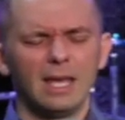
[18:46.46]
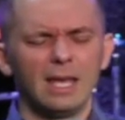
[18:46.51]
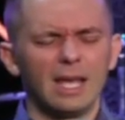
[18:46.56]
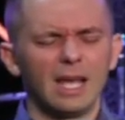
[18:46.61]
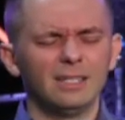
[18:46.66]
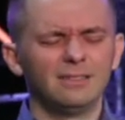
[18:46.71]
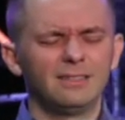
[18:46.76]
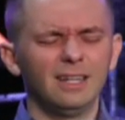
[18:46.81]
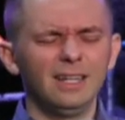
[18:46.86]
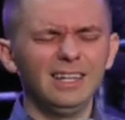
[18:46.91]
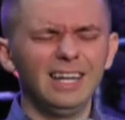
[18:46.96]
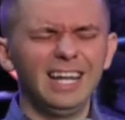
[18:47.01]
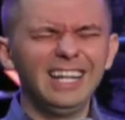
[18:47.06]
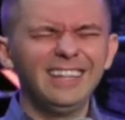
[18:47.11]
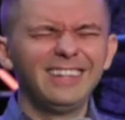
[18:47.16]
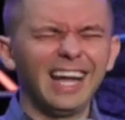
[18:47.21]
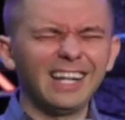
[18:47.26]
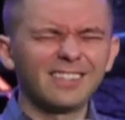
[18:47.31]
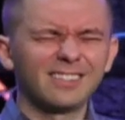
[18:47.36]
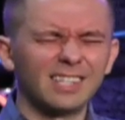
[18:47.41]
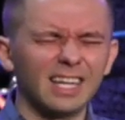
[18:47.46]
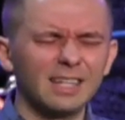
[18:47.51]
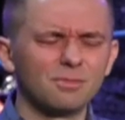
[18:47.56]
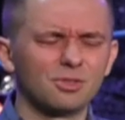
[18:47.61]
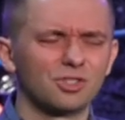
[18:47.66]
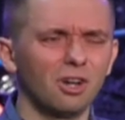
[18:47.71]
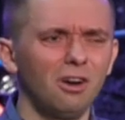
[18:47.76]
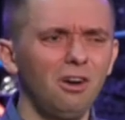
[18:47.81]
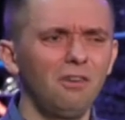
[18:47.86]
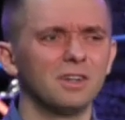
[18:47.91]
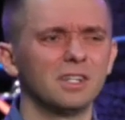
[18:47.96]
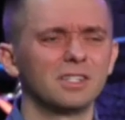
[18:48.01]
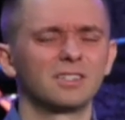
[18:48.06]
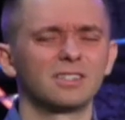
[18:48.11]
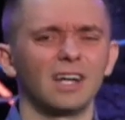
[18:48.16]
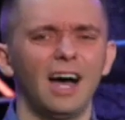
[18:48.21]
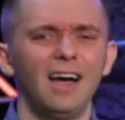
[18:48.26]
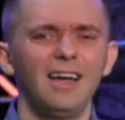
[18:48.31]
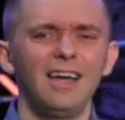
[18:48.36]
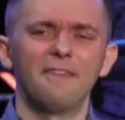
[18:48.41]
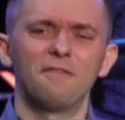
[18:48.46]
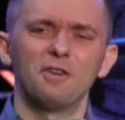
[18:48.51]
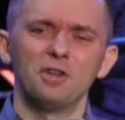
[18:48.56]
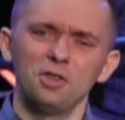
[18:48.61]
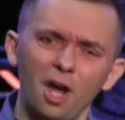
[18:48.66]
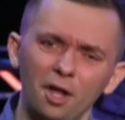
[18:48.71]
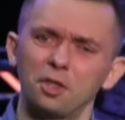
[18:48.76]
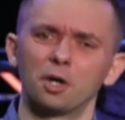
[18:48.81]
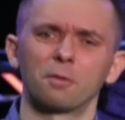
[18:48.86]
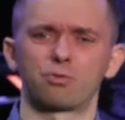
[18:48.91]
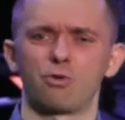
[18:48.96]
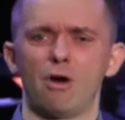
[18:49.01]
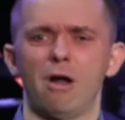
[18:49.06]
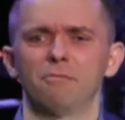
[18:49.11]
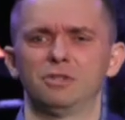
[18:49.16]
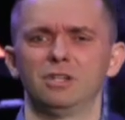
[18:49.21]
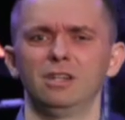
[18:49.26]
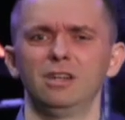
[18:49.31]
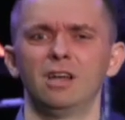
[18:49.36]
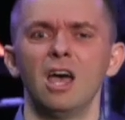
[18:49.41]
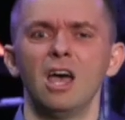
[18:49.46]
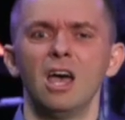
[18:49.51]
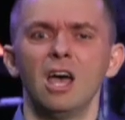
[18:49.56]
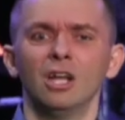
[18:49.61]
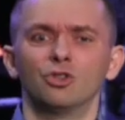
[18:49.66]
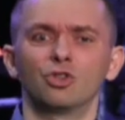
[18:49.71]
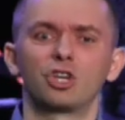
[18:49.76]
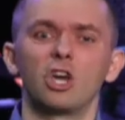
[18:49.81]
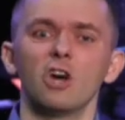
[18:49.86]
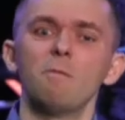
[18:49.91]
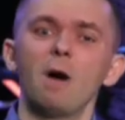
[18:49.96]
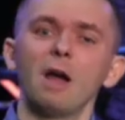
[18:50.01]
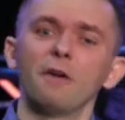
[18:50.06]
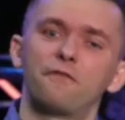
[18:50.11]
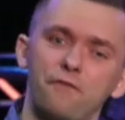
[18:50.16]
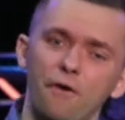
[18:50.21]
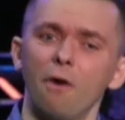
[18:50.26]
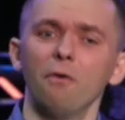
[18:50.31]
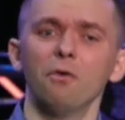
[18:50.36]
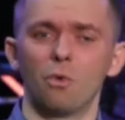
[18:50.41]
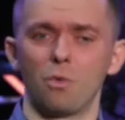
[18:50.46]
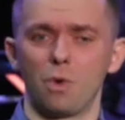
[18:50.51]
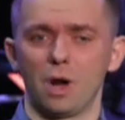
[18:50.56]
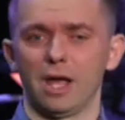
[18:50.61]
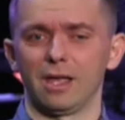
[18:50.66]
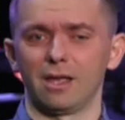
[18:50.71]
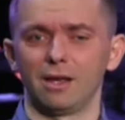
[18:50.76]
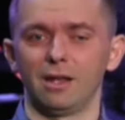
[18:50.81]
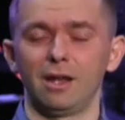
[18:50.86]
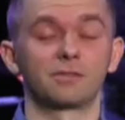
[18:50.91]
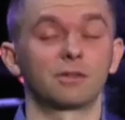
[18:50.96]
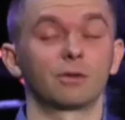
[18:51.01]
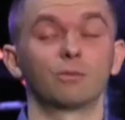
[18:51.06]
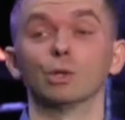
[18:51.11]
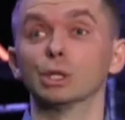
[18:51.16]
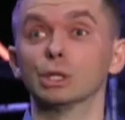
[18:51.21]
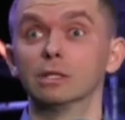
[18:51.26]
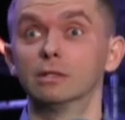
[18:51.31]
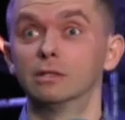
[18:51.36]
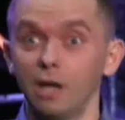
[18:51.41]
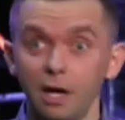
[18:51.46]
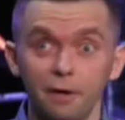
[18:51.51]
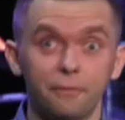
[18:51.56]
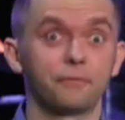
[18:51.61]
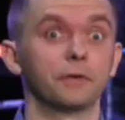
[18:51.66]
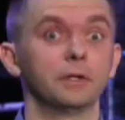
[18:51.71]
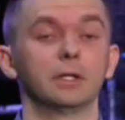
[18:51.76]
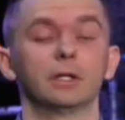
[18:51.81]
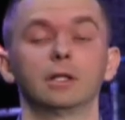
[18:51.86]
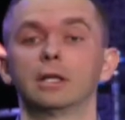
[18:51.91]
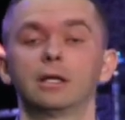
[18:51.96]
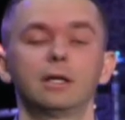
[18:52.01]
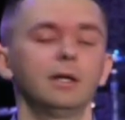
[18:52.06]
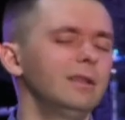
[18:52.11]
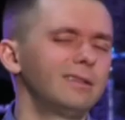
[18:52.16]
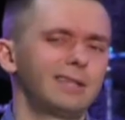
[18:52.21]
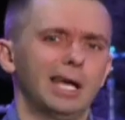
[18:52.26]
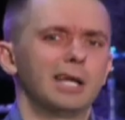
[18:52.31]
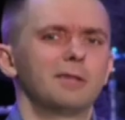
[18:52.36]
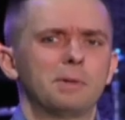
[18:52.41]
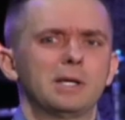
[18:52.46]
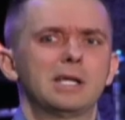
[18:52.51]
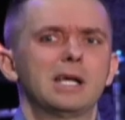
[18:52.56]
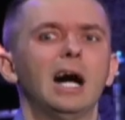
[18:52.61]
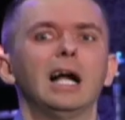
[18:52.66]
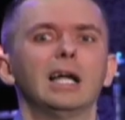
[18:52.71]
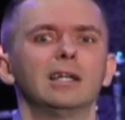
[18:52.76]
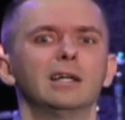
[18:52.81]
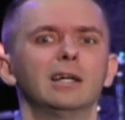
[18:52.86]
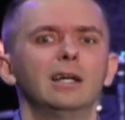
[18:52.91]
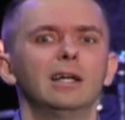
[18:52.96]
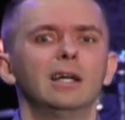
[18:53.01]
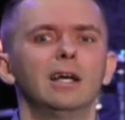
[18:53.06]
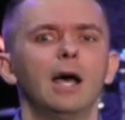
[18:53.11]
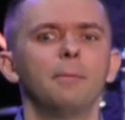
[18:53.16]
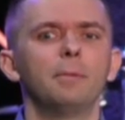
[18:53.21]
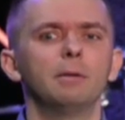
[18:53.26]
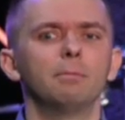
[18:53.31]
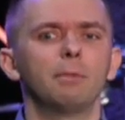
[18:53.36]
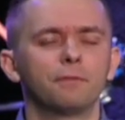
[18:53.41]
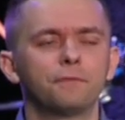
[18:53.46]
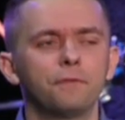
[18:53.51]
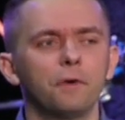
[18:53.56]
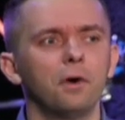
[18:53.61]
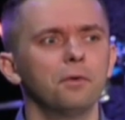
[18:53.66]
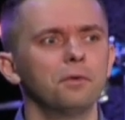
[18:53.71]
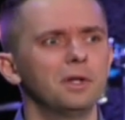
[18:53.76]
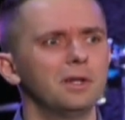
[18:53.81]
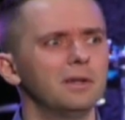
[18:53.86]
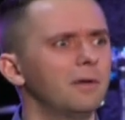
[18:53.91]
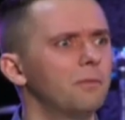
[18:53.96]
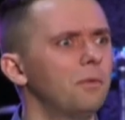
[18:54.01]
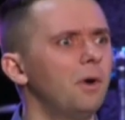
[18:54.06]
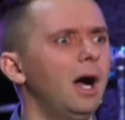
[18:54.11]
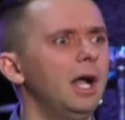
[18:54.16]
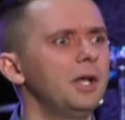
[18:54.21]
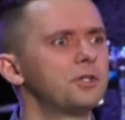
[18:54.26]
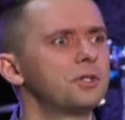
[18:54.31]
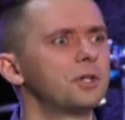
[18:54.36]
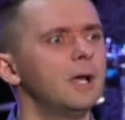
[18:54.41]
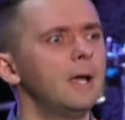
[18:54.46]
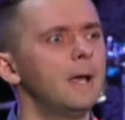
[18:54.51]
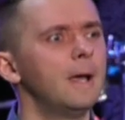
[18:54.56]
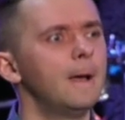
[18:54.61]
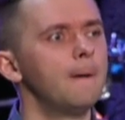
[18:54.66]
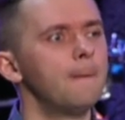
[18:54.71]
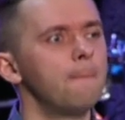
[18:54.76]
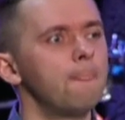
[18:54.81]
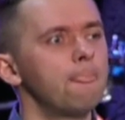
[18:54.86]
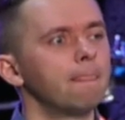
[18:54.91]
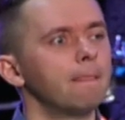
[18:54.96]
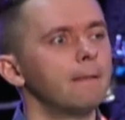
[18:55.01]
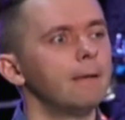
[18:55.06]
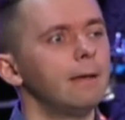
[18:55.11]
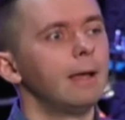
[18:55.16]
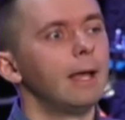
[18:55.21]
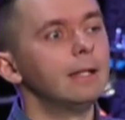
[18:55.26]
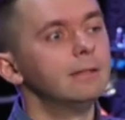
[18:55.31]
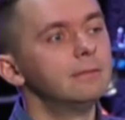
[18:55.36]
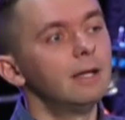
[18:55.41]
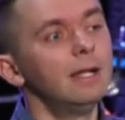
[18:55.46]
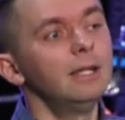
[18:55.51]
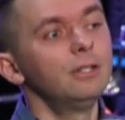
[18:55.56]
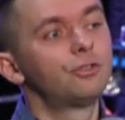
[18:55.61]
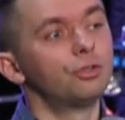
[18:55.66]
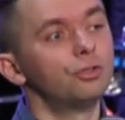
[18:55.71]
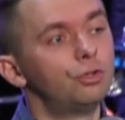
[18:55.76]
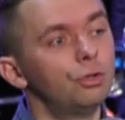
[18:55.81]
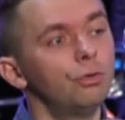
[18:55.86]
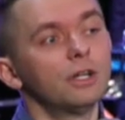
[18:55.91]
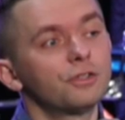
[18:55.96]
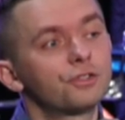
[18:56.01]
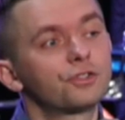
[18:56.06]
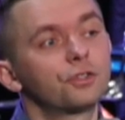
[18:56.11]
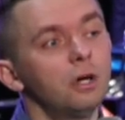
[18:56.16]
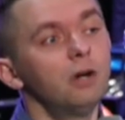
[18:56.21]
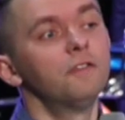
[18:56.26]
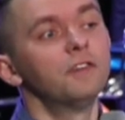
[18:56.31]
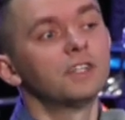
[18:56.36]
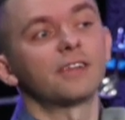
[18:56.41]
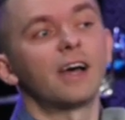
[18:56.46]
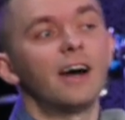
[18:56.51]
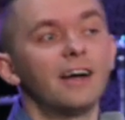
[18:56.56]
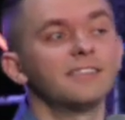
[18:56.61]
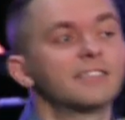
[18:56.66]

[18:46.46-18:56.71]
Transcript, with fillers: And then in that same service, I have another prompting to give my phone away. And I was like, well, definitely can't, can't be God. I mean, my phone and the watch. And then to do a service on